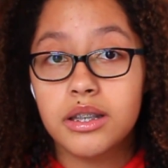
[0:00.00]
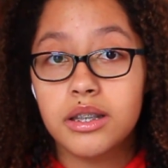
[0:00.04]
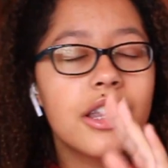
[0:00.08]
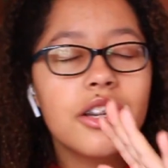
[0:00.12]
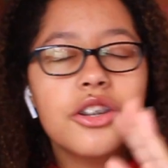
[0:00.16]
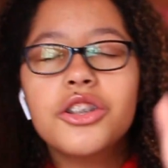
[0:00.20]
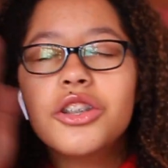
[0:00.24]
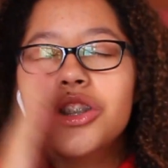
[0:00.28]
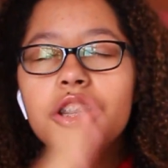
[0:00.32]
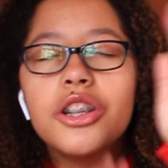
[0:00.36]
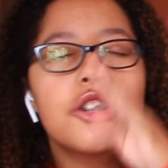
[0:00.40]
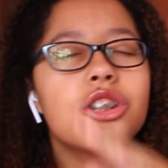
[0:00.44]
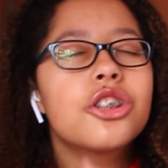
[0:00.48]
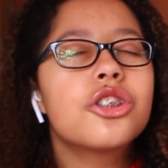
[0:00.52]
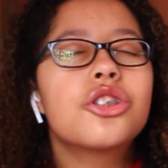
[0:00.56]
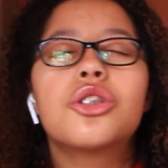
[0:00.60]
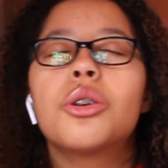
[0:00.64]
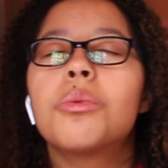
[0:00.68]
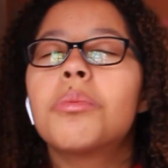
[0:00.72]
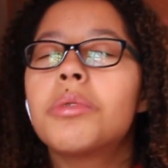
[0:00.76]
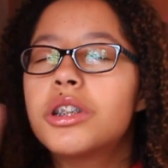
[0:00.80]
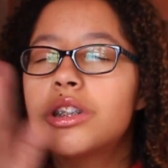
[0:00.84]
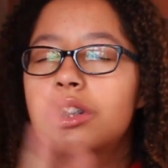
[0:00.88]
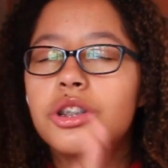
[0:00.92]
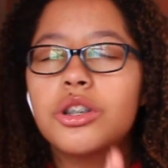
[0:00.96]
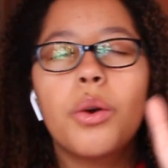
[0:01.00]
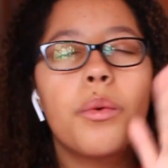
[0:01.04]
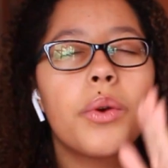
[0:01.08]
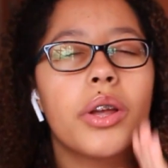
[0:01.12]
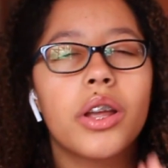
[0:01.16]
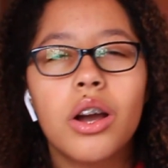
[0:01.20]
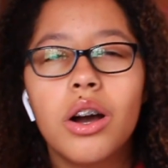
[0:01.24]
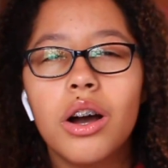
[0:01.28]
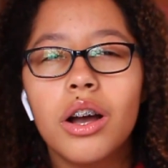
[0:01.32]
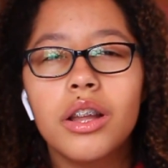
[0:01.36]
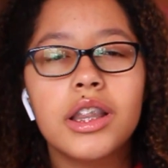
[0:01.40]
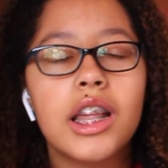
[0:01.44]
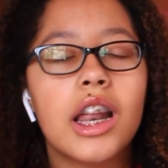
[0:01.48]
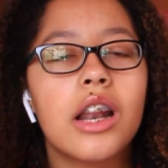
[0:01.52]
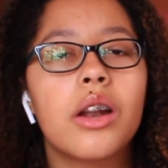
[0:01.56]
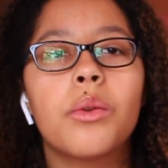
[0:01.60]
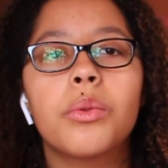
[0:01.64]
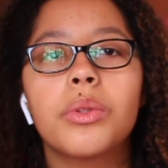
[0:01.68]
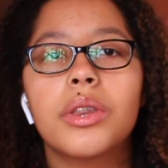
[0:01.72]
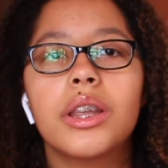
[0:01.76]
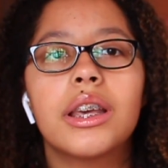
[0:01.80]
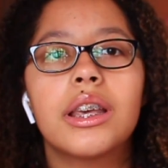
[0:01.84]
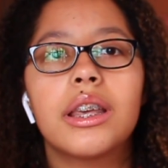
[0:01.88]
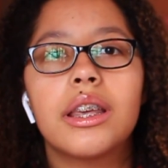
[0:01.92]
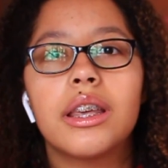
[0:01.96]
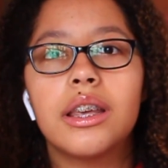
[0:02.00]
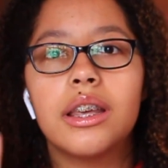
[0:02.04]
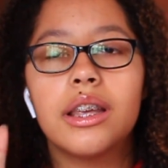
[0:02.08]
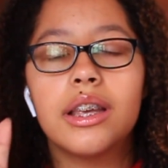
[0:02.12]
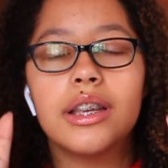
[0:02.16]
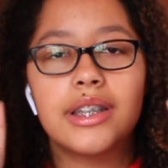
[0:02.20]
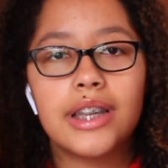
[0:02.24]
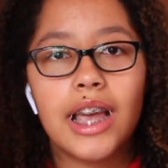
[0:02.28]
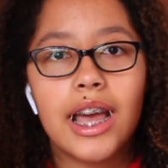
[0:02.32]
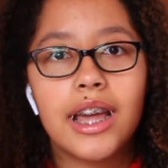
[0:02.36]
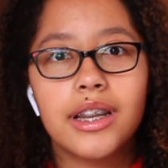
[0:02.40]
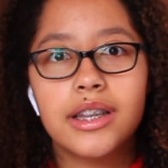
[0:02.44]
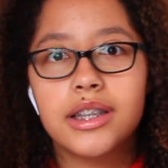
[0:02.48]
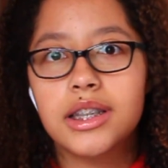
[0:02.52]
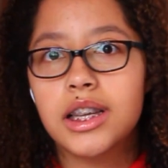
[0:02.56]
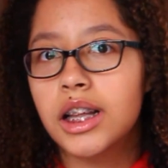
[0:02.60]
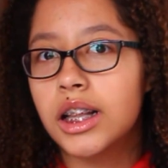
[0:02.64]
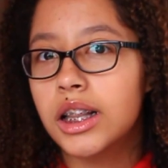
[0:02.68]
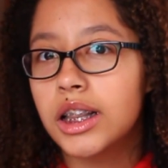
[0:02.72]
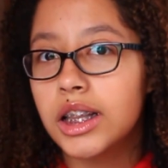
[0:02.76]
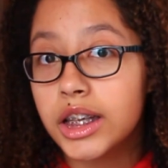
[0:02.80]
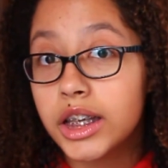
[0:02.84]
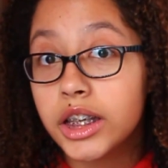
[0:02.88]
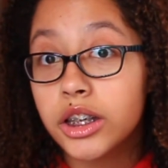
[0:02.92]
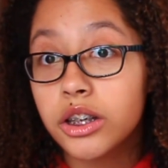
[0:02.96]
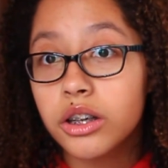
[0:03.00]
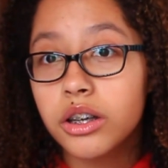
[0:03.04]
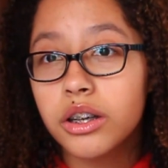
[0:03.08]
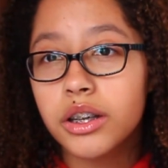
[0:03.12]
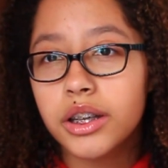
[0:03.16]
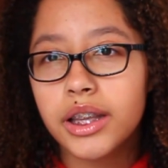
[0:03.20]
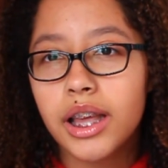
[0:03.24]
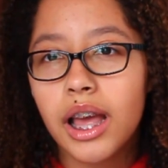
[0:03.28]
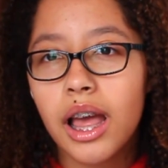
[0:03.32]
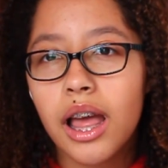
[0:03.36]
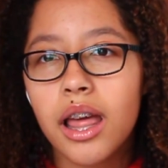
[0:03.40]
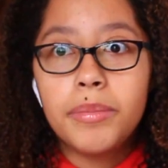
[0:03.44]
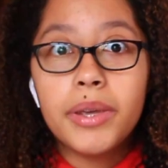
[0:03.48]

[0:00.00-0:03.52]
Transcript: There's, there's just so much going on that I don't think his head is clear yet.